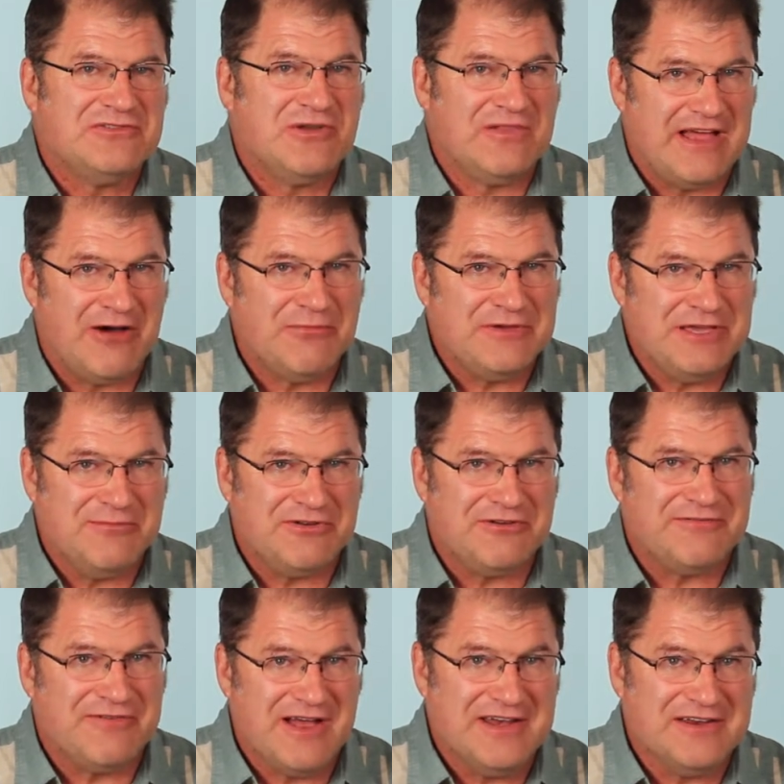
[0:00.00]
to allow people
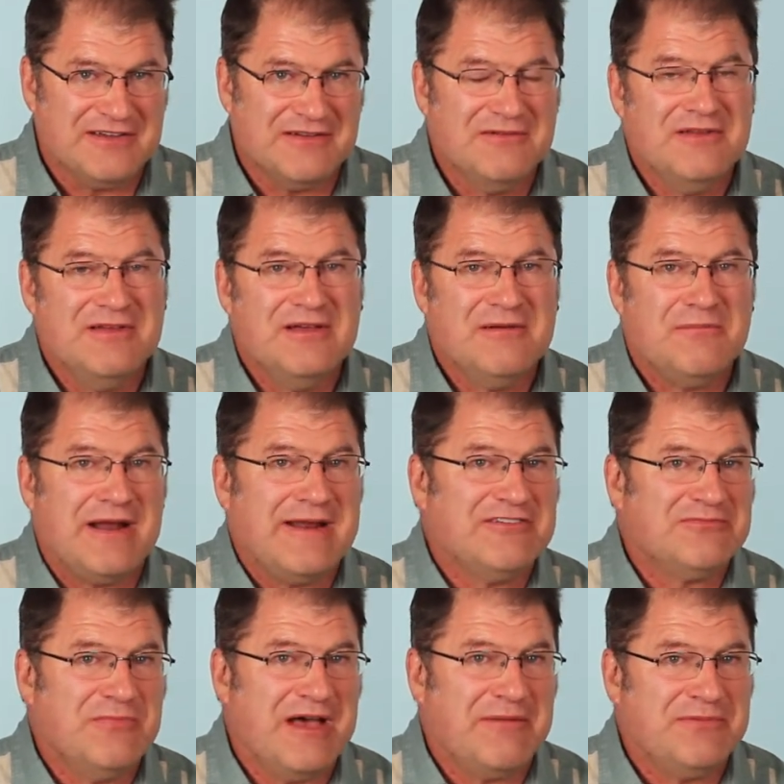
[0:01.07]
to find you. My name
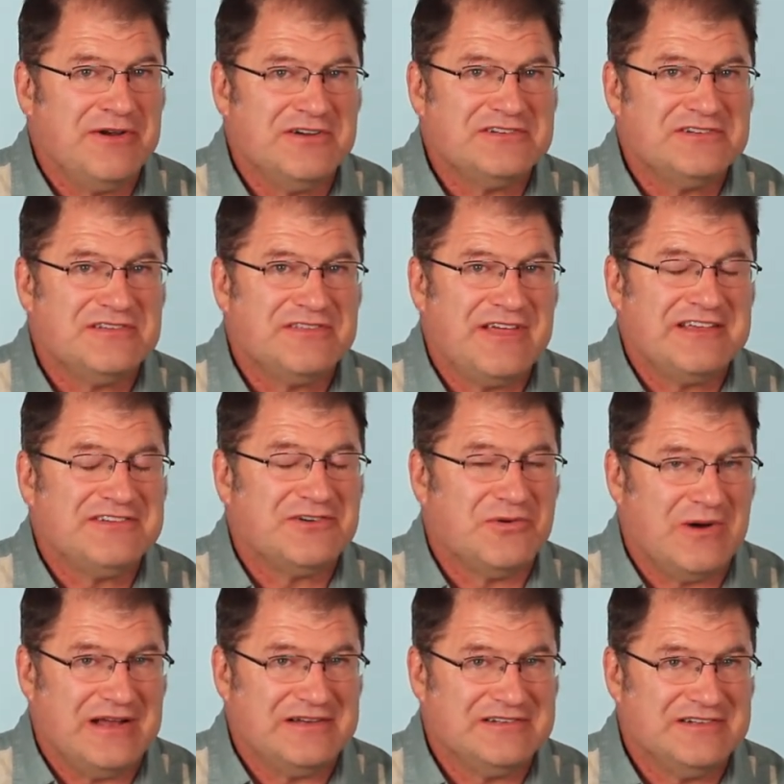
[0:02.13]
is Matt Pierce. Thanks for
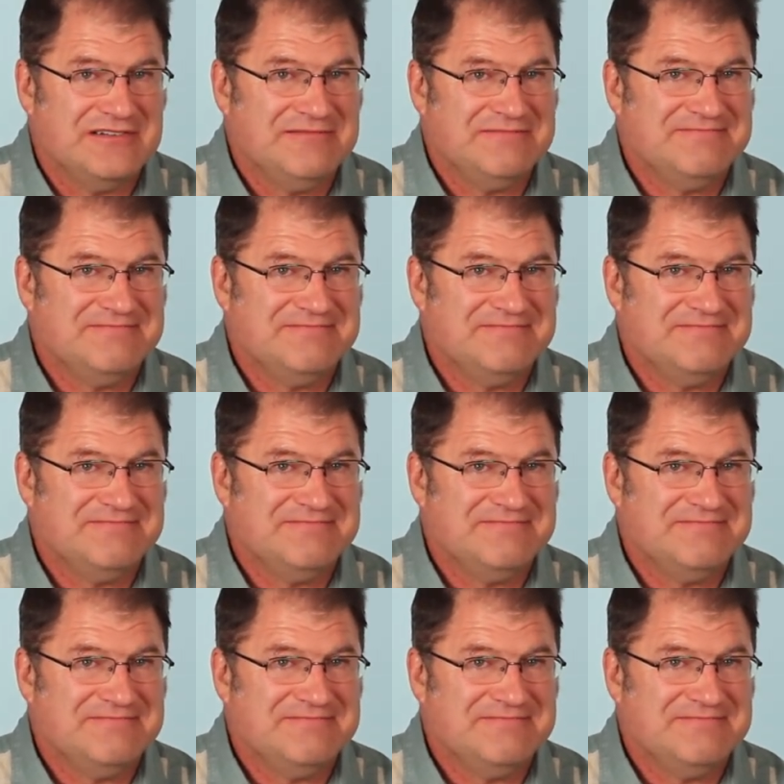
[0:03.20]
watching.